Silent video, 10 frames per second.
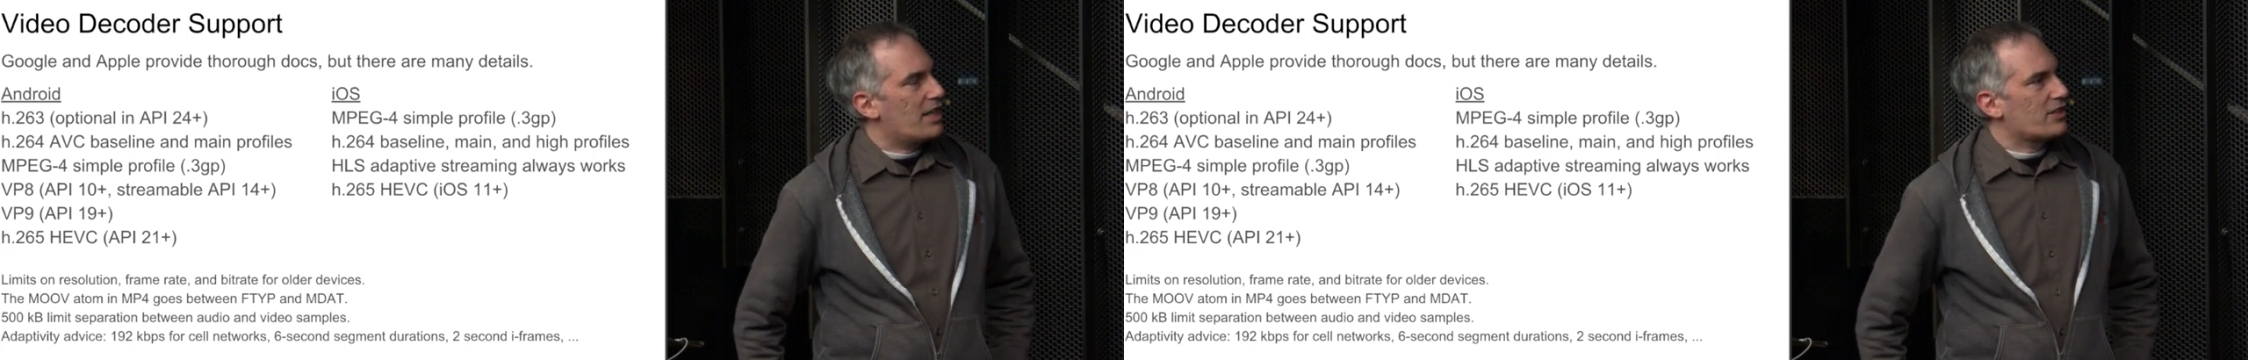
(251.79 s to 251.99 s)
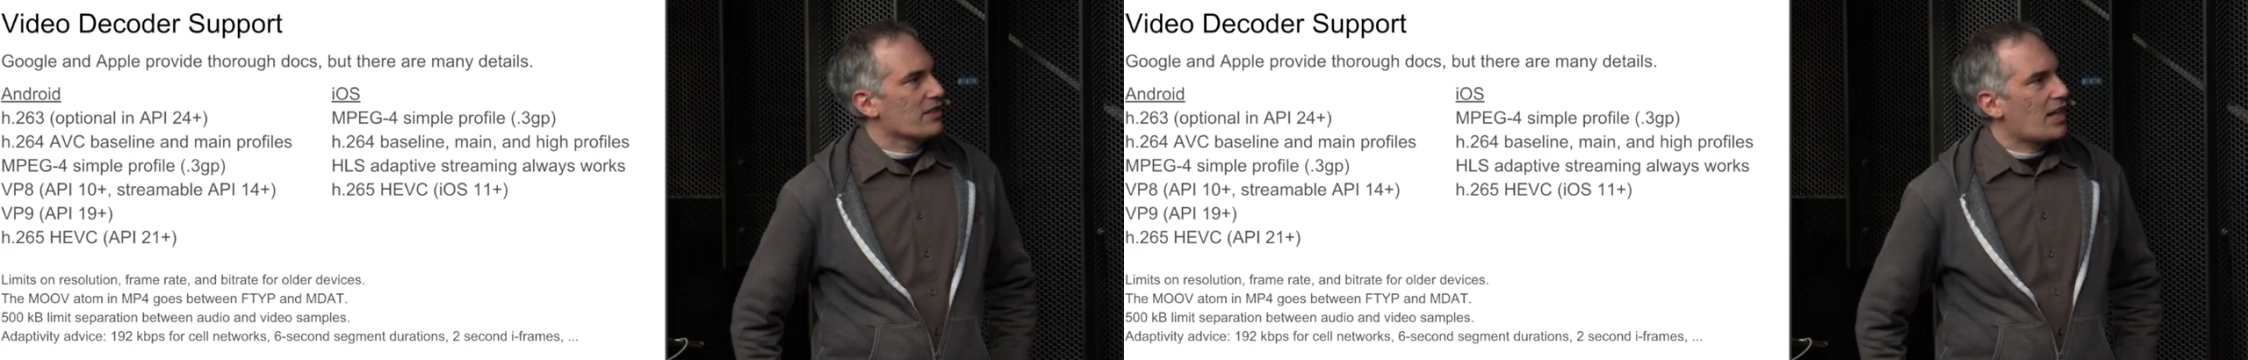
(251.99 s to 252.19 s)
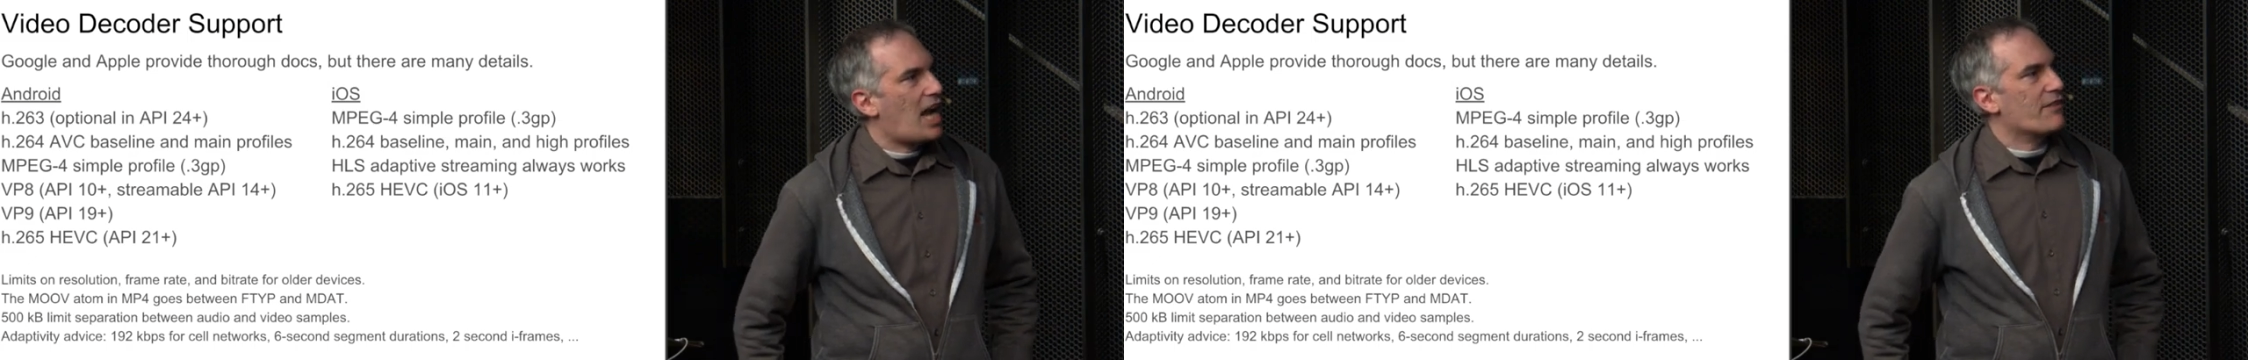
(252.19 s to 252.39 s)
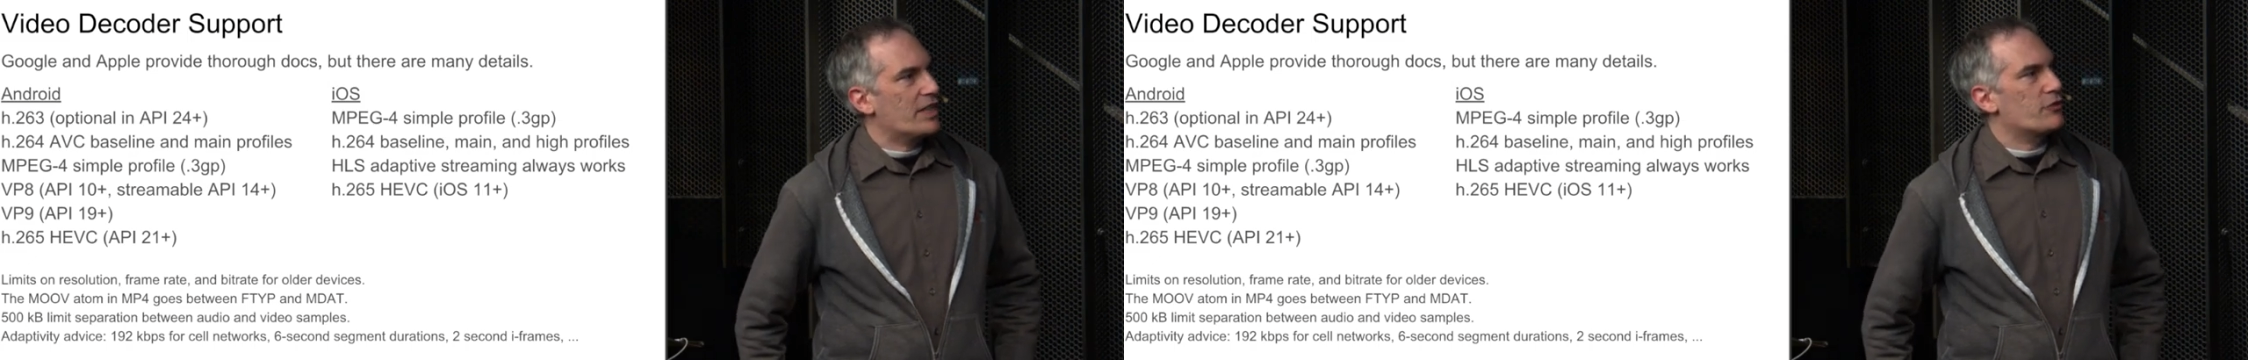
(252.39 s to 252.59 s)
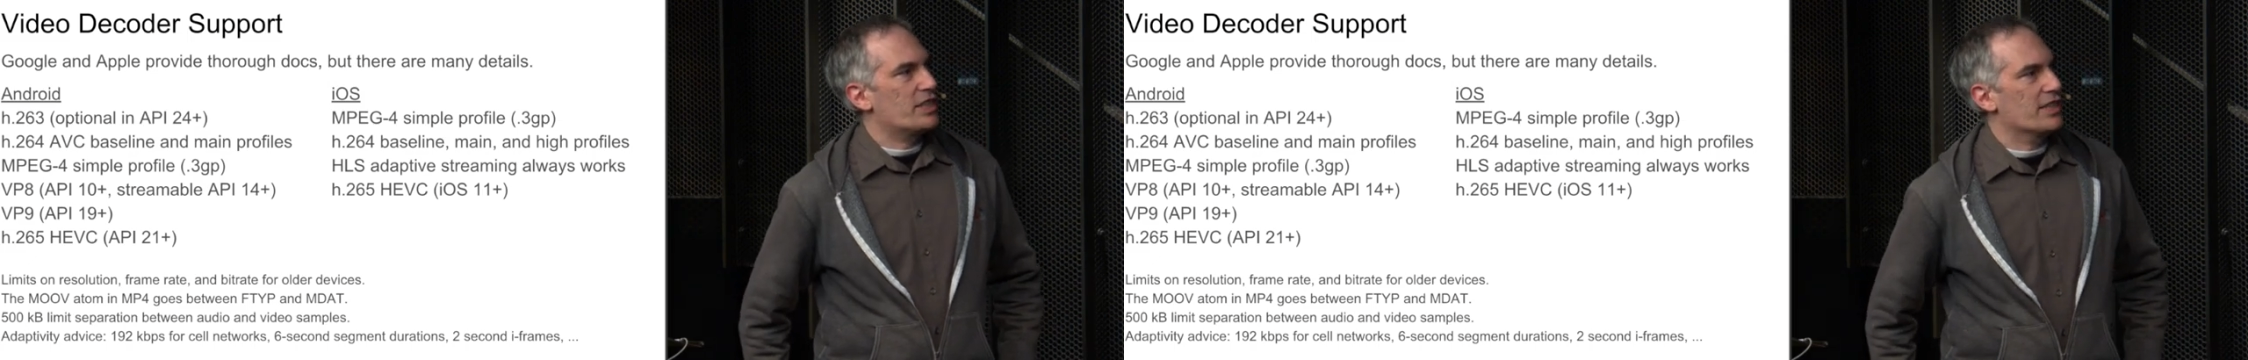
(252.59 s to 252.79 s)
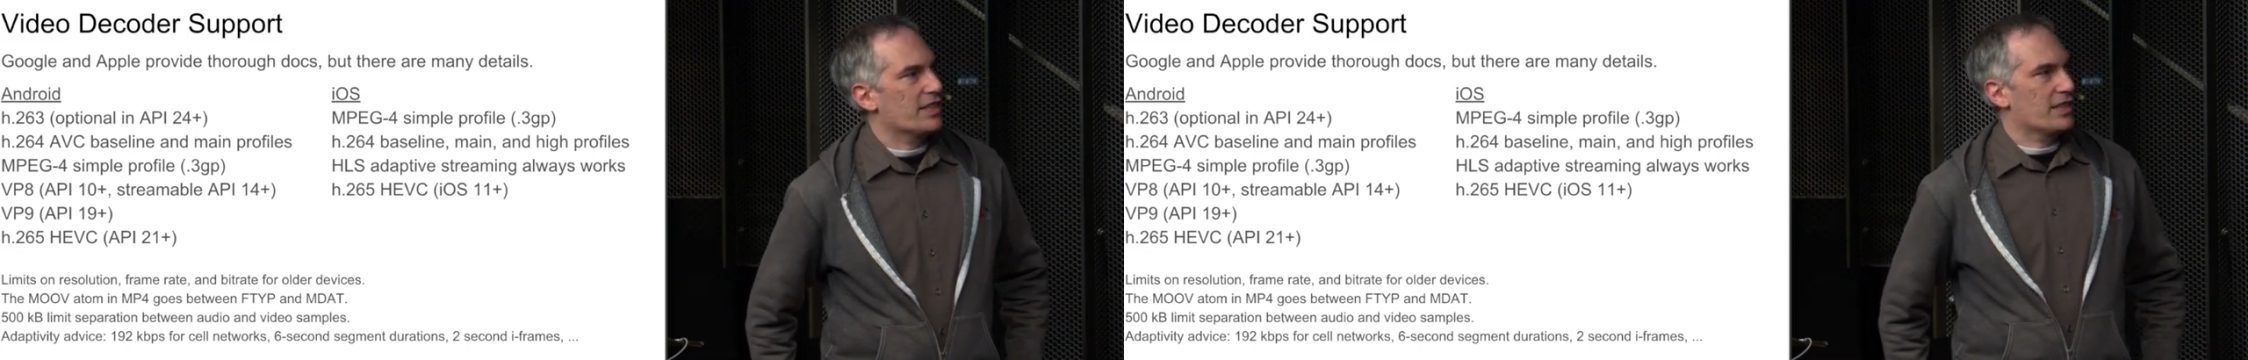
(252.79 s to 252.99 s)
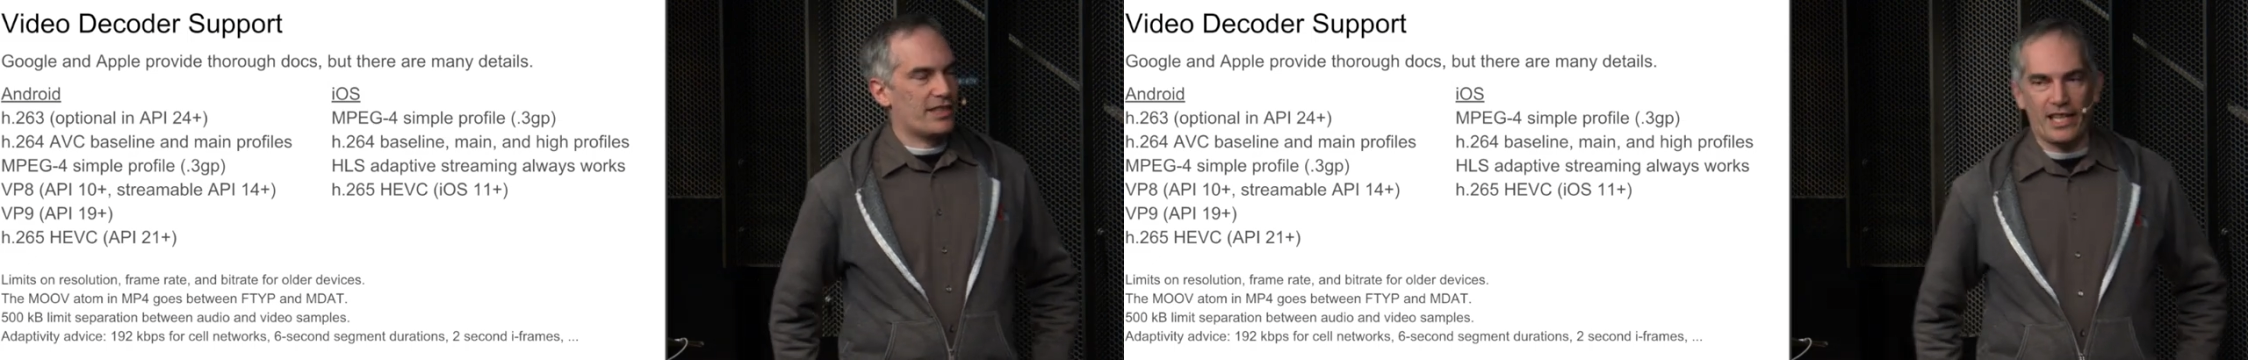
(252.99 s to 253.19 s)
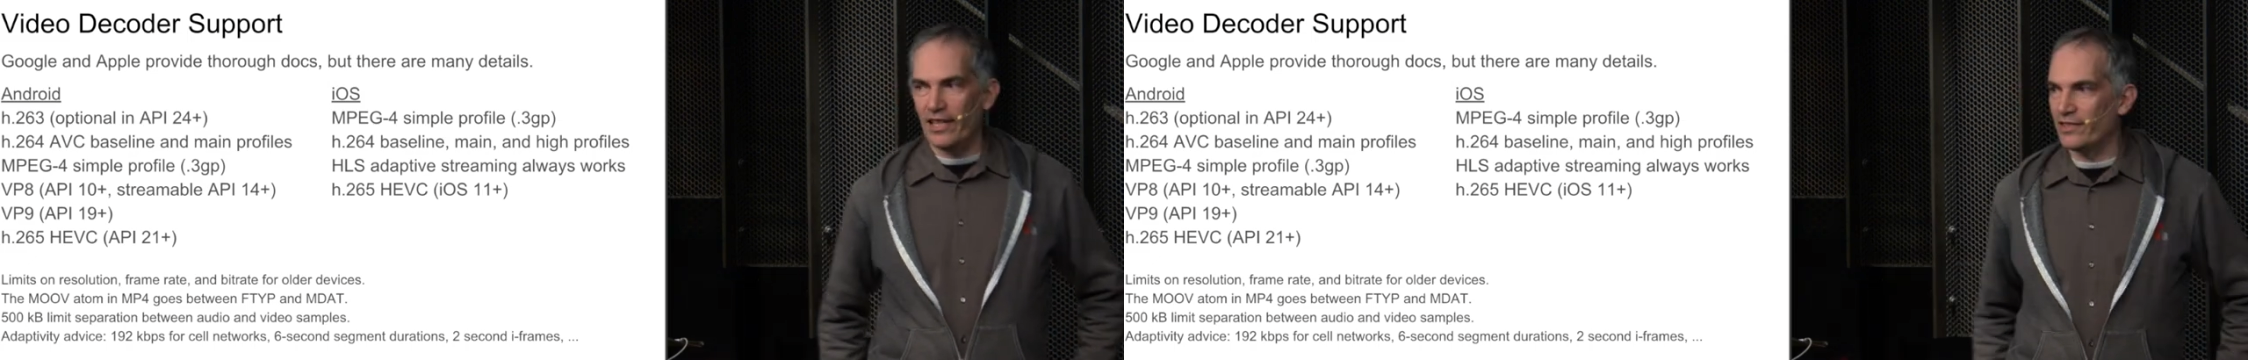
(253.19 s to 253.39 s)
there's a lot of interesting little
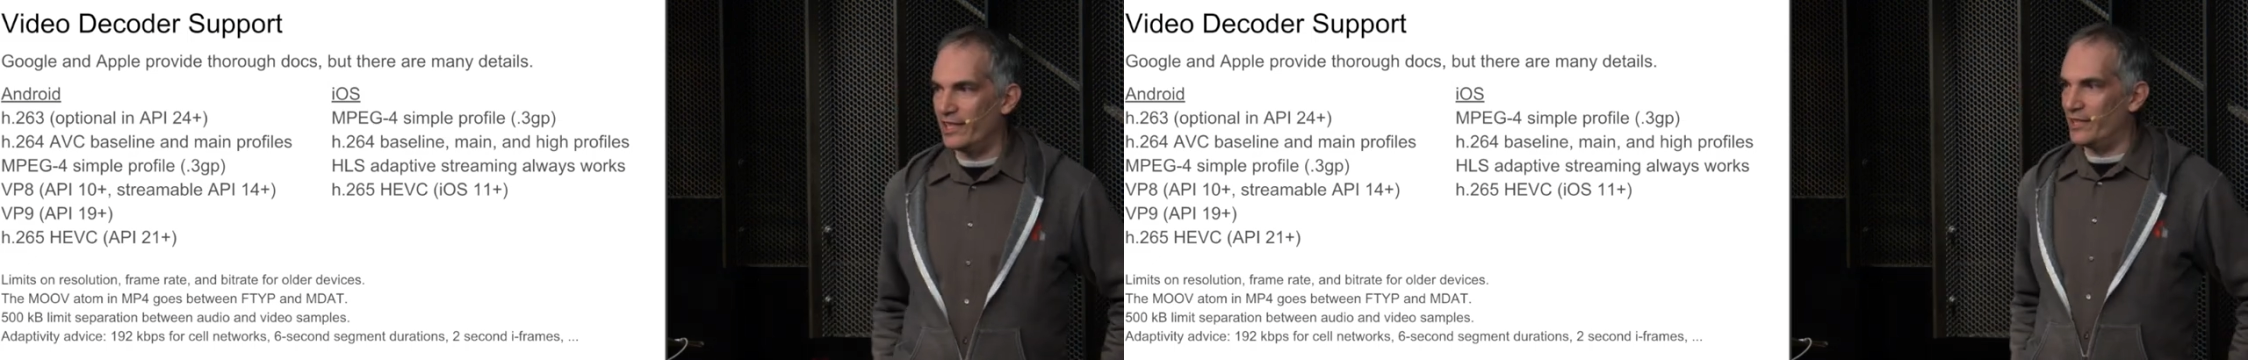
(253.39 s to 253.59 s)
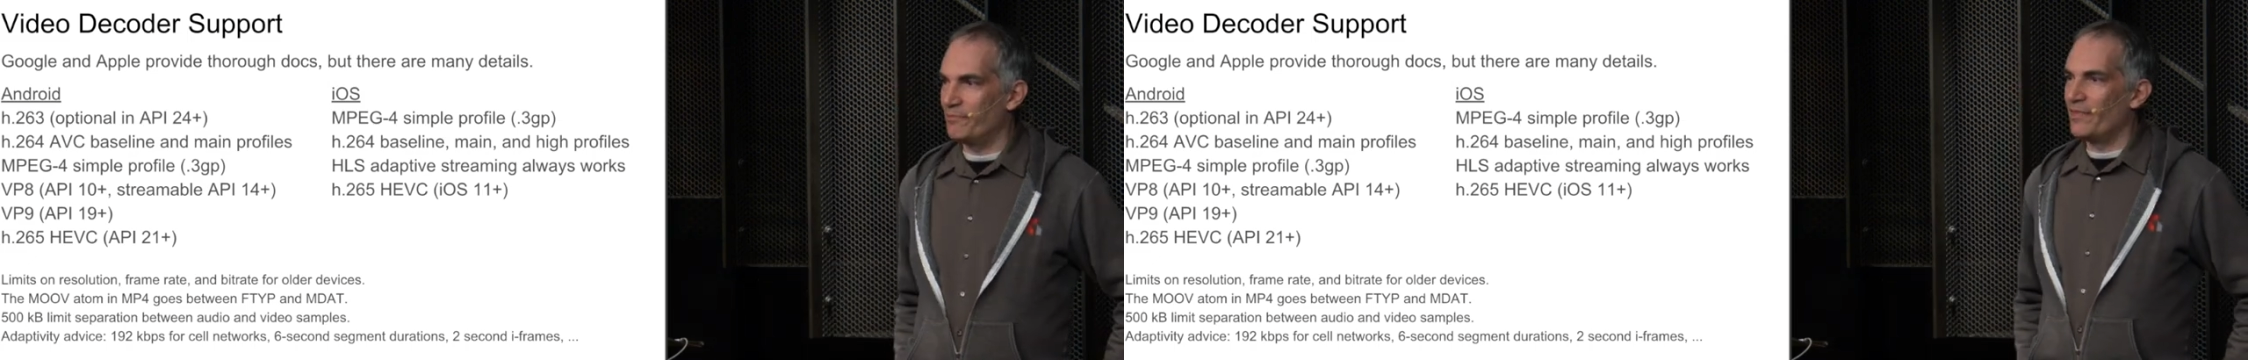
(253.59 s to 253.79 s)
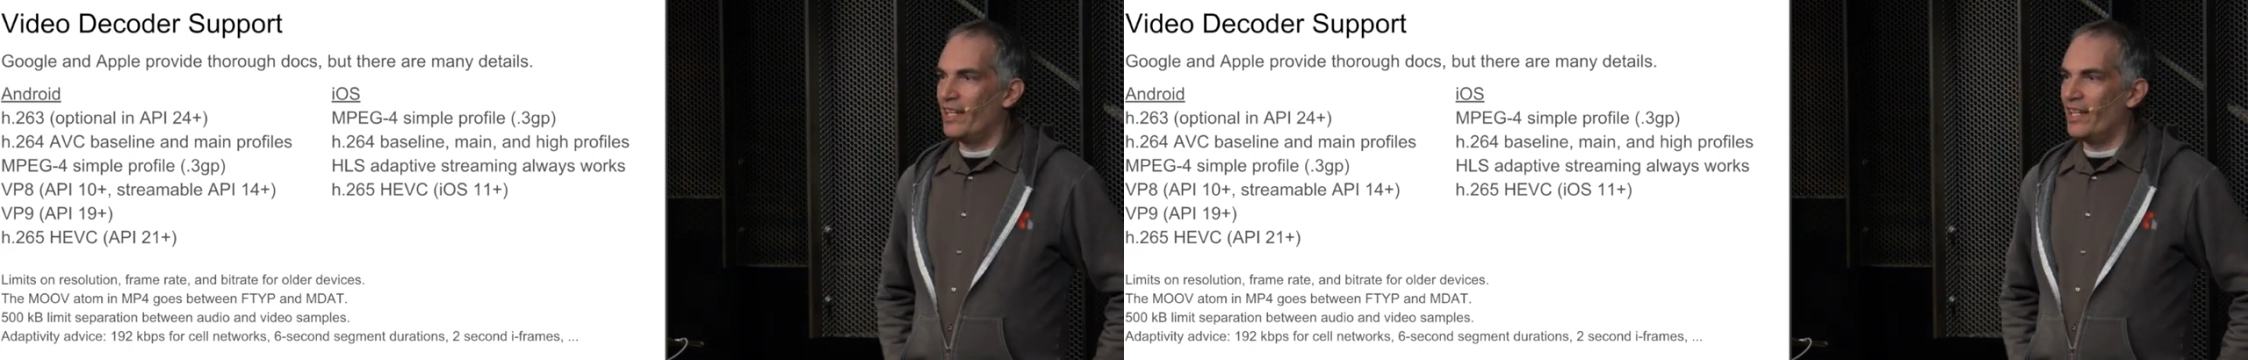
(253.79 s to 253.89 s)
details in it.